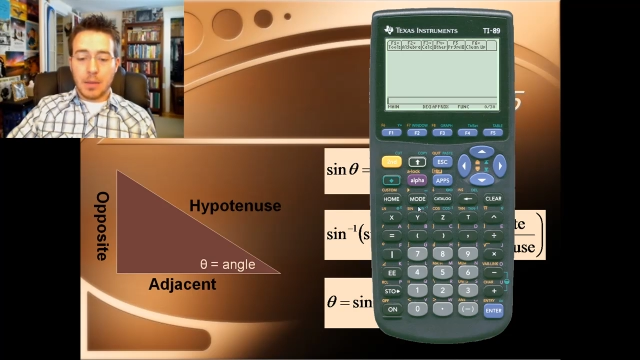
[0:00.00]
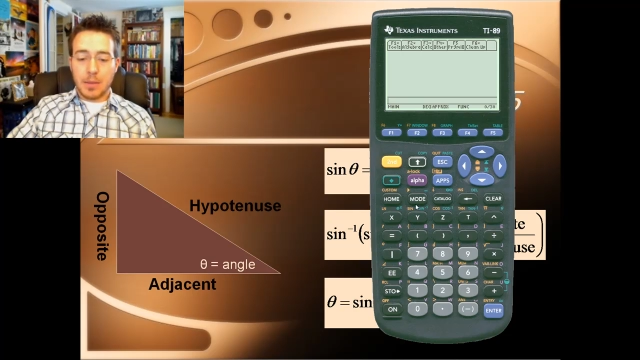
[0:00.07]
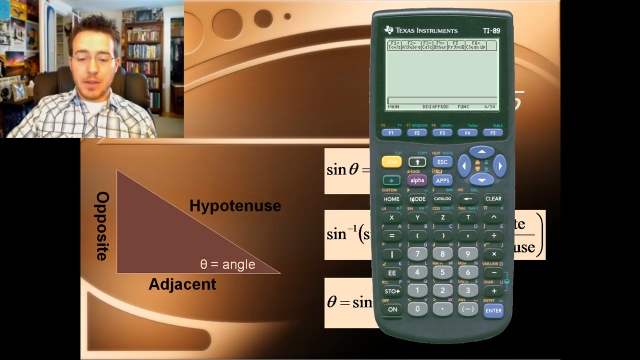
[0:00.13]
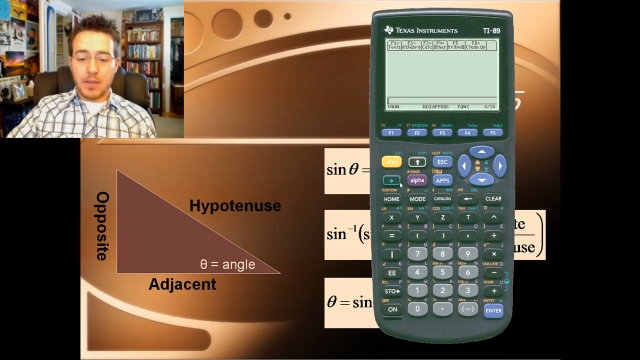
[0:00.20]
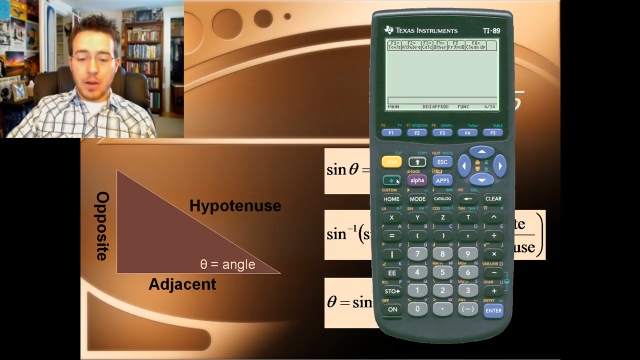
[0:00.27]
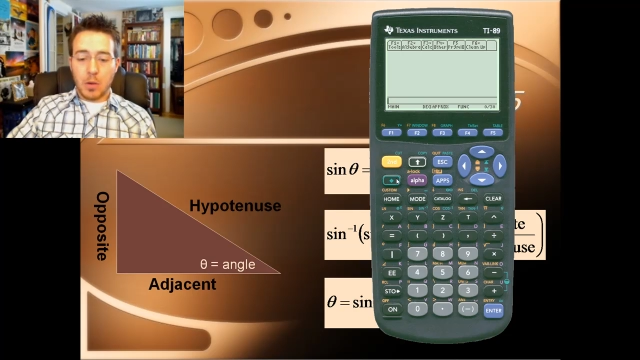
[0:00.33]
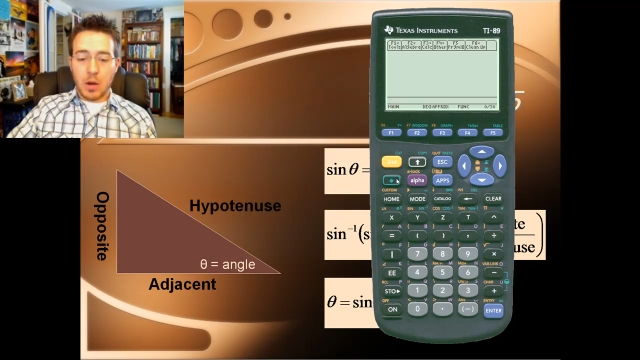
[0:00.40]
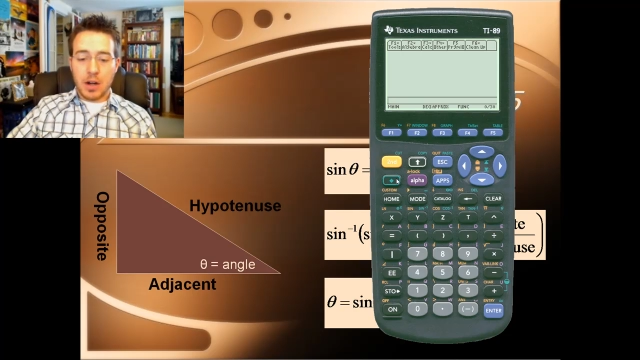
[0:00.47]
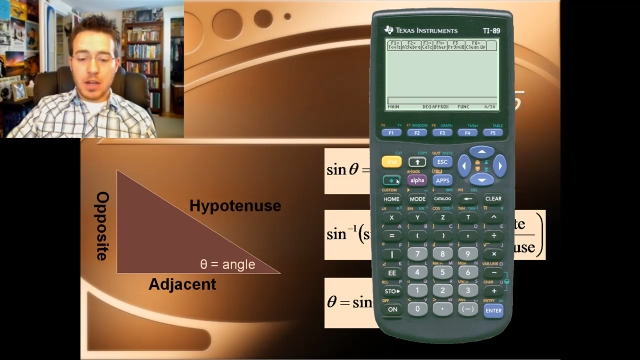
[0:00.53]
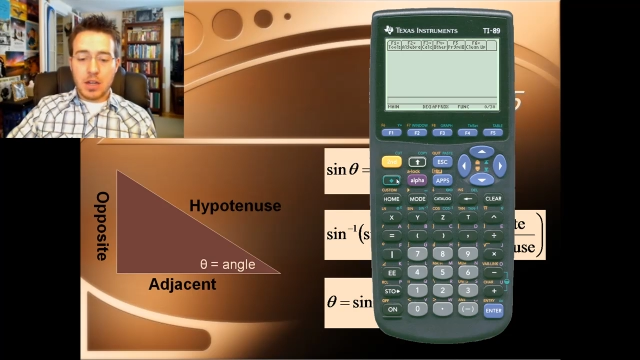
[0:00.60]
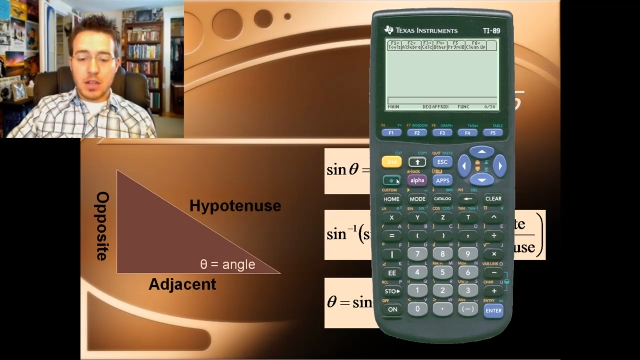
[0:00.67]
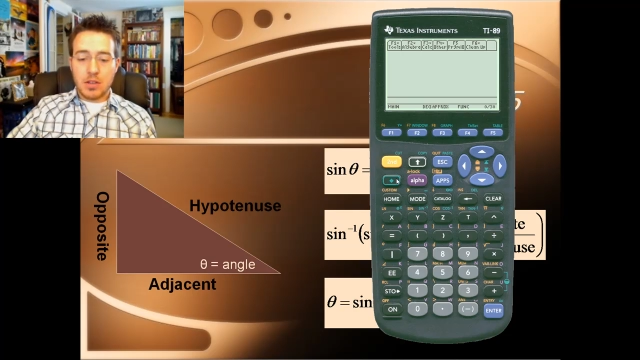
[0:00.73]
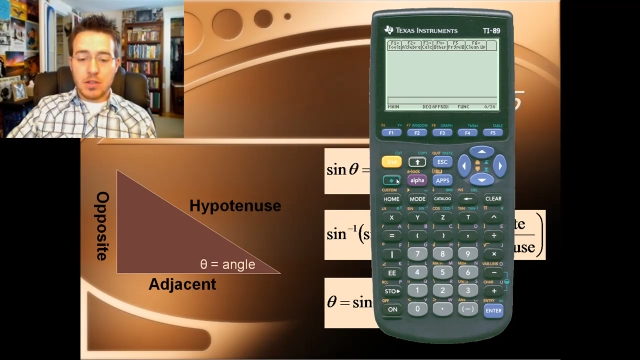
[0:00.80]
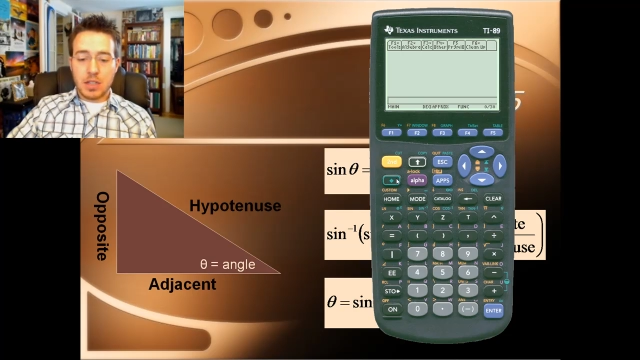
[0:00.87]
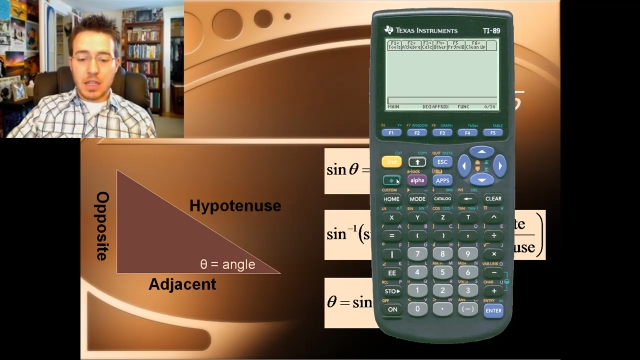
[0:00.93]
If I wanted
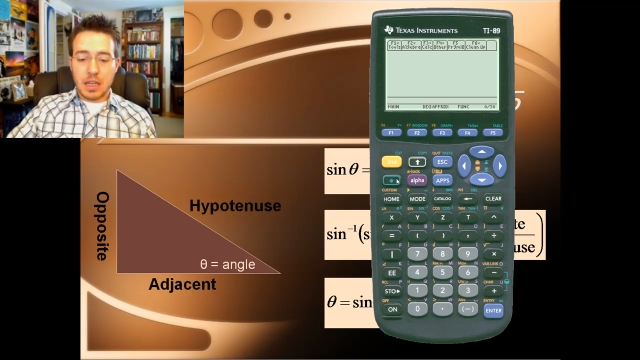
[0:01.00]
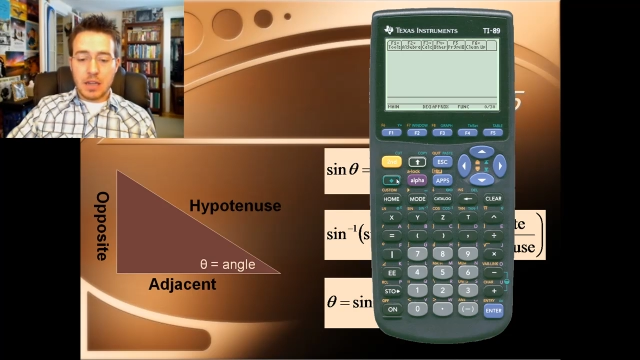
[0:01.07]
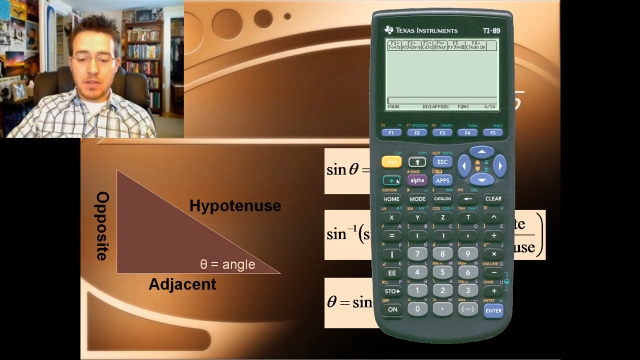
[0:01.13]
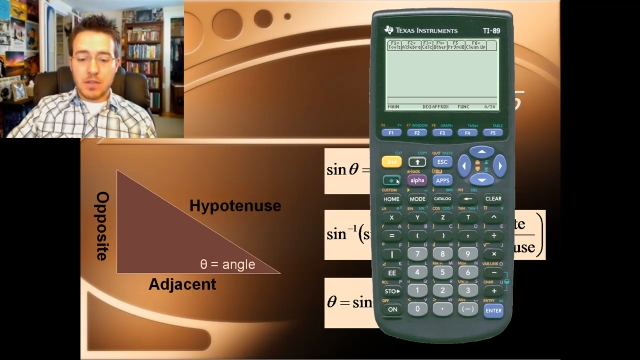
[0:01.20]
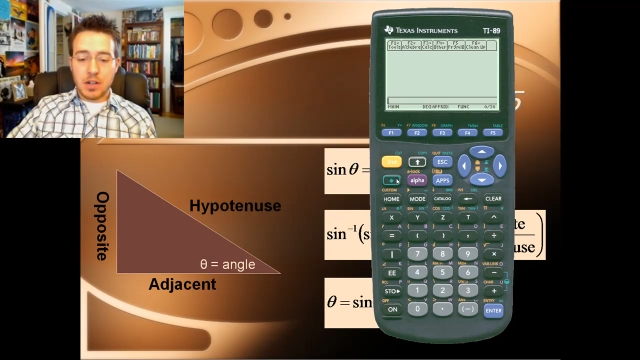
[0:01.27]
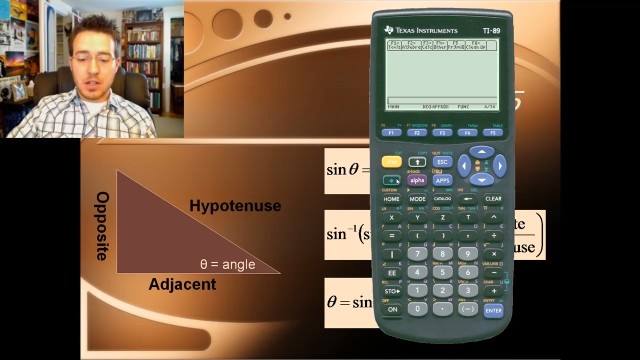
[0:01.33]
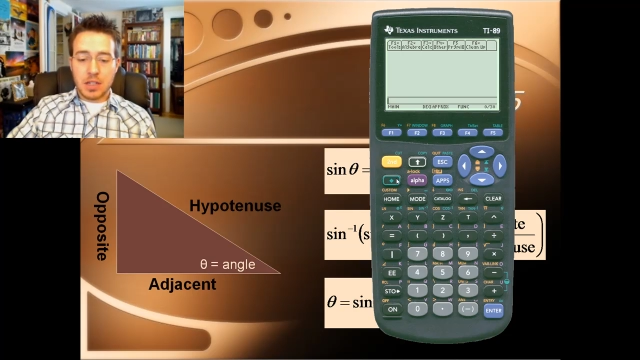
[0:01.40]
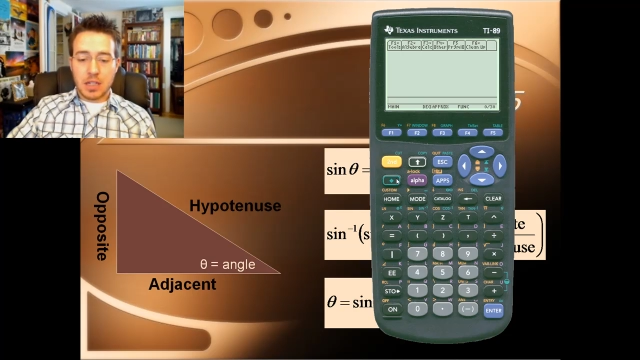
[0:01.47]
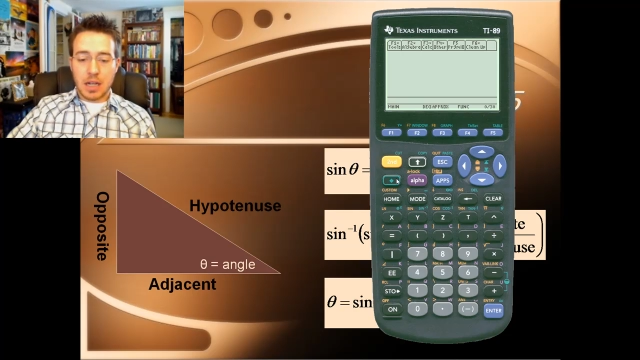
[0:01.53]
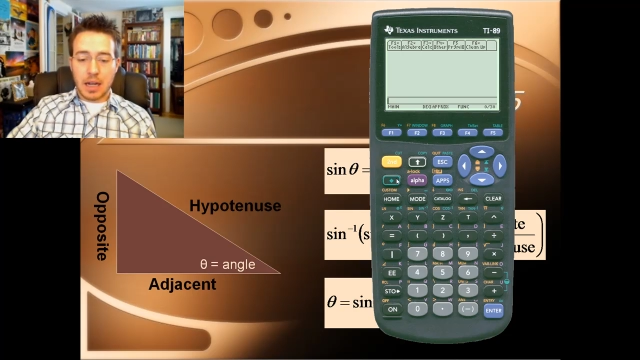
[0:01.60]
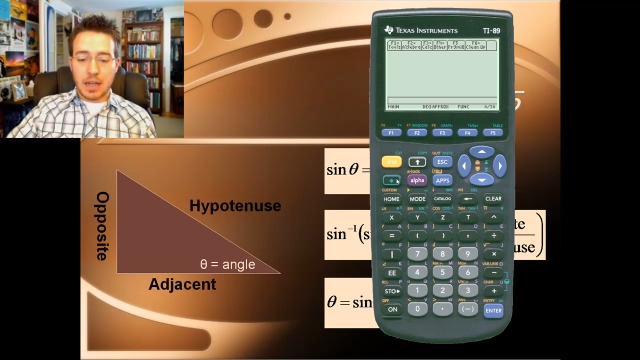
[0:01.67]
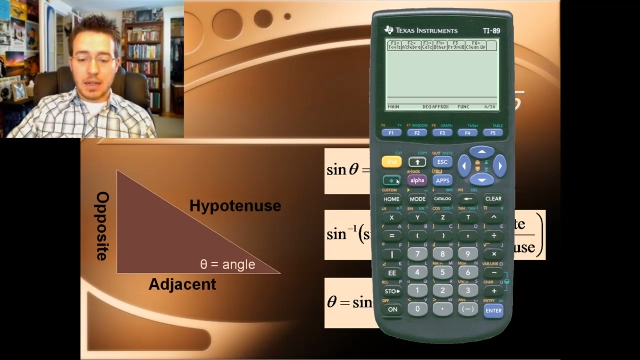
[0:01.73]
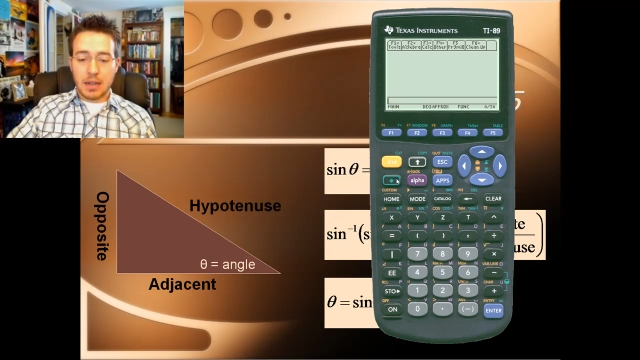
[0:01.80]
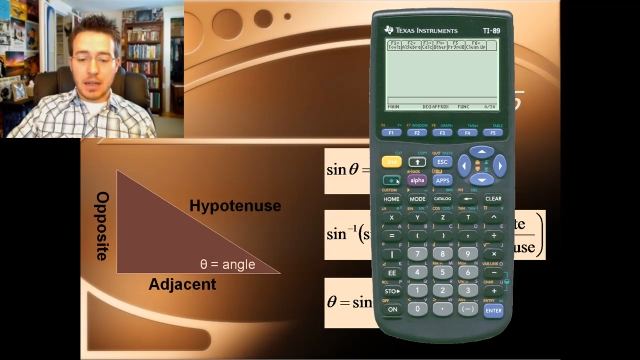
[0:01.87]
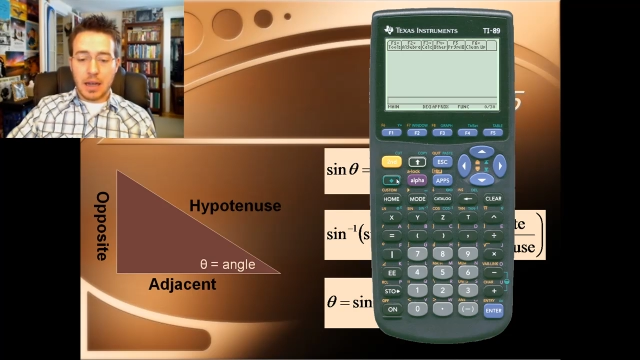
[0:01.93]
to use the inverse
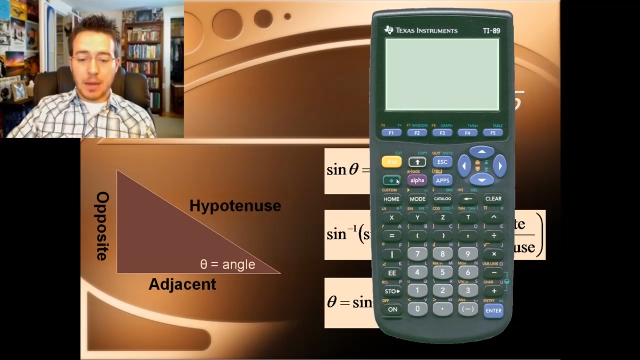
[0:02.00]
sine,